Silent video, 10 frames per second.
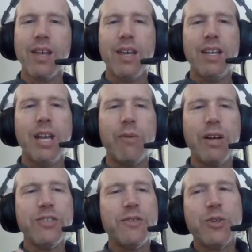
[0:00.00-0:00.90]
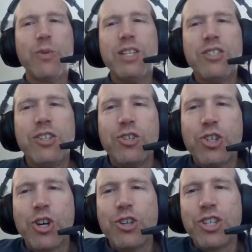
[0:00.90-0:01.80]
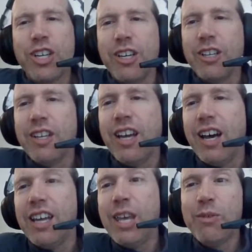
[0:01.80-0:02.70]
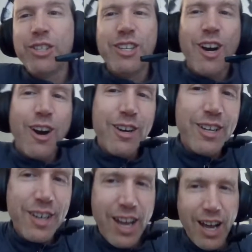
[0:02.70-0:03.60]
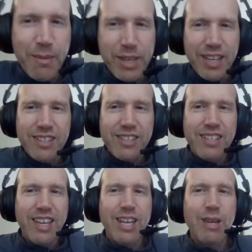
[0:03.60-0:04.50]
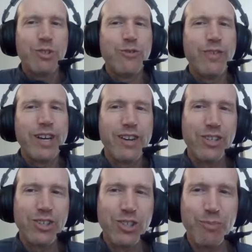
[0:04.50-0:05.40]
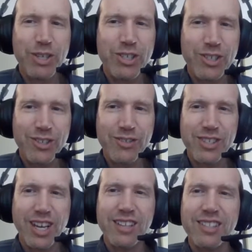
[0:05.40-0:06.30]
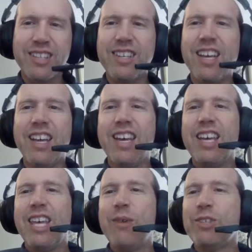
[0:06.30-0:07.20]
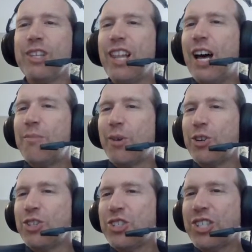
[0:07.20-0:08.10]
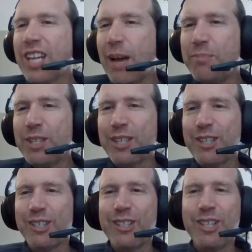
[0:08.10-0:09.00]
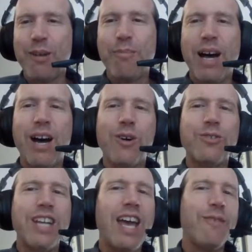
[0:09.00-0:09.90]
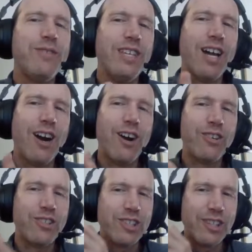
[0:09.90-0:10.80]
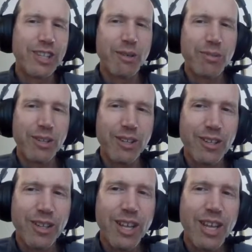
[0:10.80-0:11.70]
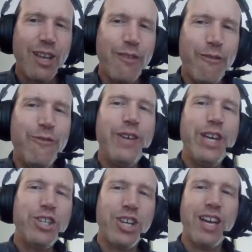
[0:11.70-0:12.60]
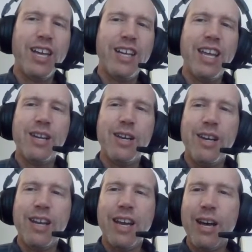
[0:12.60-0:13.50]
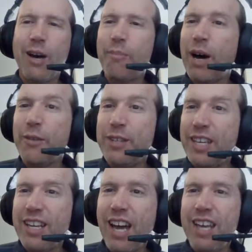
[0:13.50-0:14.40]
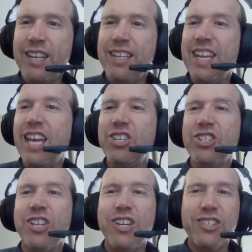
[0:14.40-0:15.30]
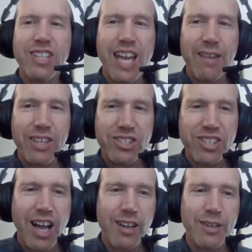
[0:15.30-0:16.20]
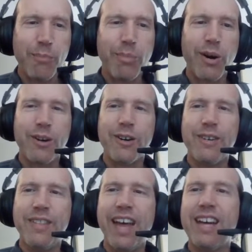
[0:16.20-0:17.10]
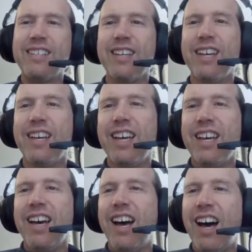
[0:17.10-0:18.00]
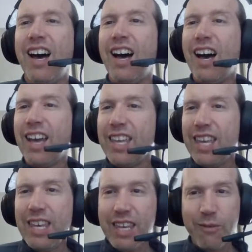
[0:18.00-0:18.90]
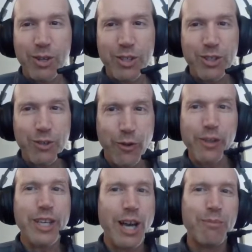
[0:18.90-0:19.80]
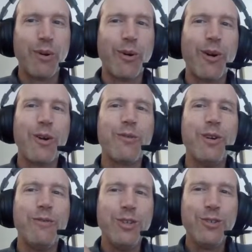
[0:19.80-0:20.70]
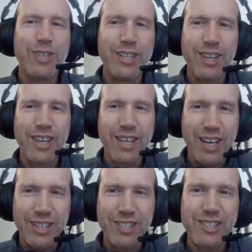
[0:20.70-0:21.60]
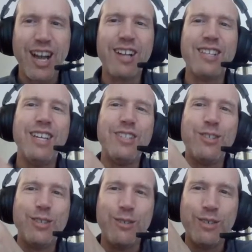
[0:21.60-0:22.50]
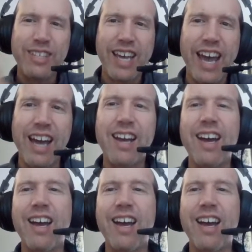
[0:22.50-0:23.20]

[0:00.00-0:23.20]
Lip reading: Now, relative to Winston Churchill, he was an ardent communist, and he was very suspicious of Stalin. He was a lot more skeptical about FDR's liberal vision and about the United Nations and having Stalin a partner in that. He was fully on board with using Stalin to attack